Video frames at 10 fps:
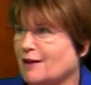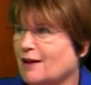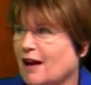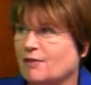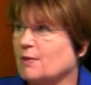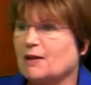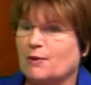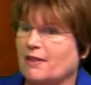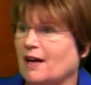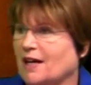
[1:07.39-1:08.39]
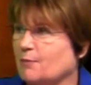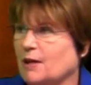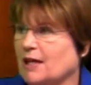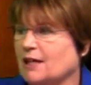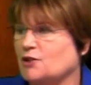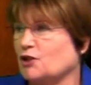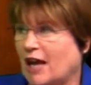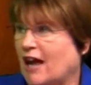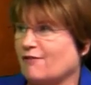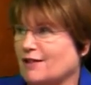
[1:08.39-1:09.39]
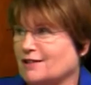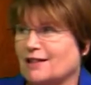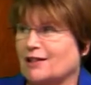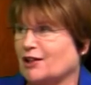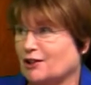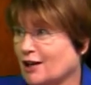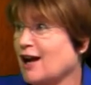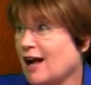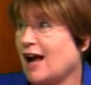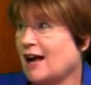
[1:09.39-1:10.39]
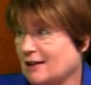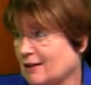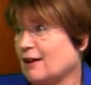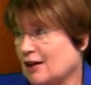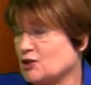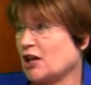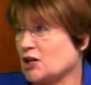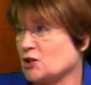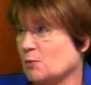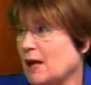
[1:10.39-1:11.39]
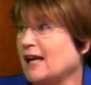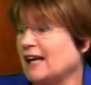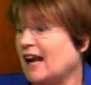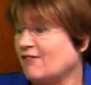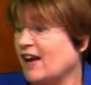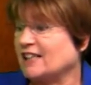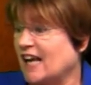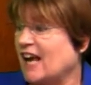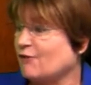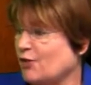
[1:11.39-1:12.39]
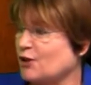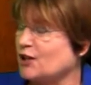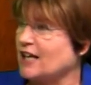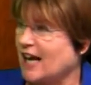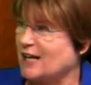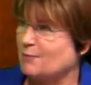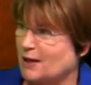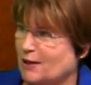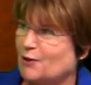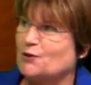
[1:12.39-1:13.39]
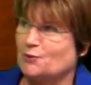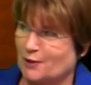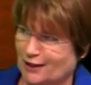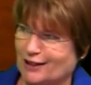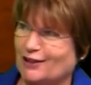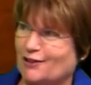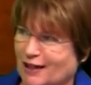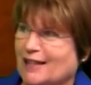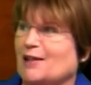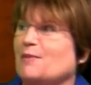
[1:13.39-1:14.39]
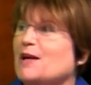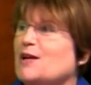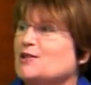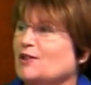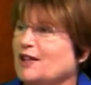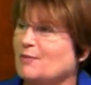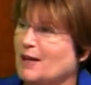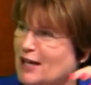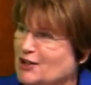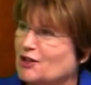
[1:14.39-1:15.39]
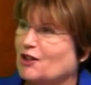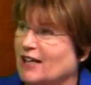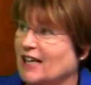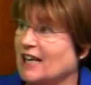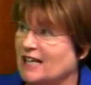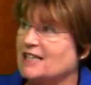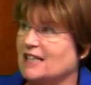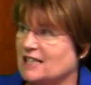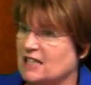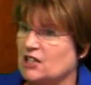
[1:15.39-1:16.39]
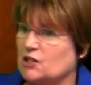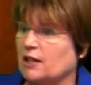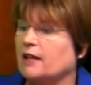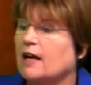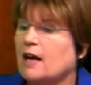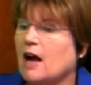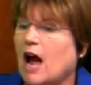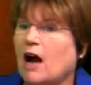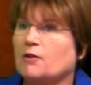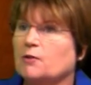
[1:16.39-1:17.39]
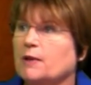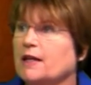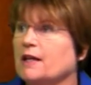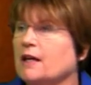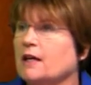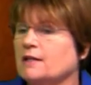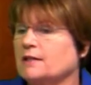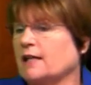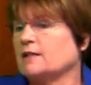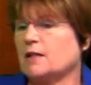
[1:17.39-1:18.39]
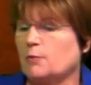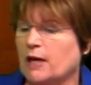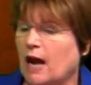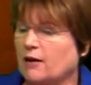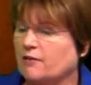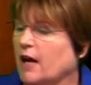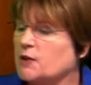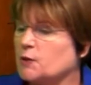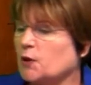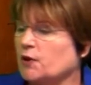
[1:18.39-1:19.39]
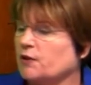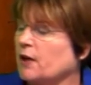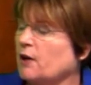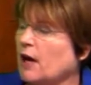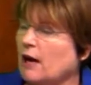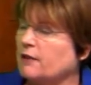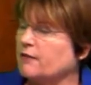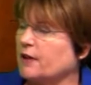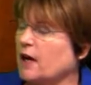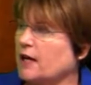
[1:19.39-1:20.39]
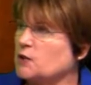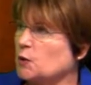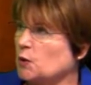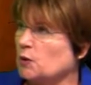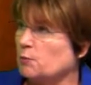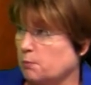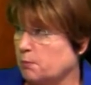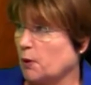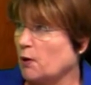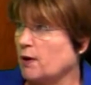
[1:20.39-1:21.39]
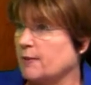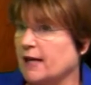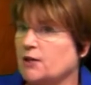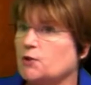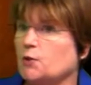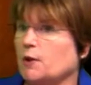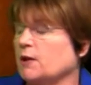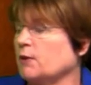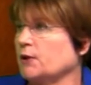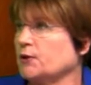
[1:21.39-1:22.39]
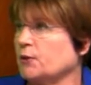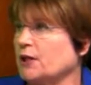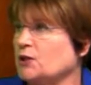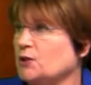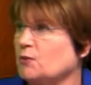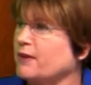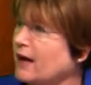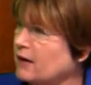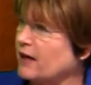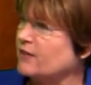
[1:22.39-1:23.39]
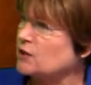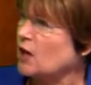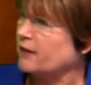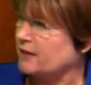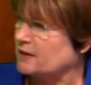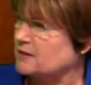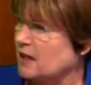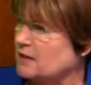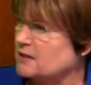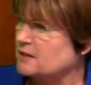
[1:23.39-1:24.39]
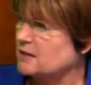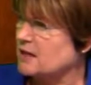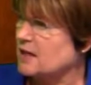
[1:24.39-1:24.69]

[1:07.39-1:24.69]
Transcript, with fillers: Mm -hmm. Everybody with an IEP should have this in their educational plan. And in fact, I have 30 IEP goals written in the curriculum so it can be integrated into the teaching. How do we send someone out of high school or, or out of their high school program at age 21 or 22 without having without taught the these things?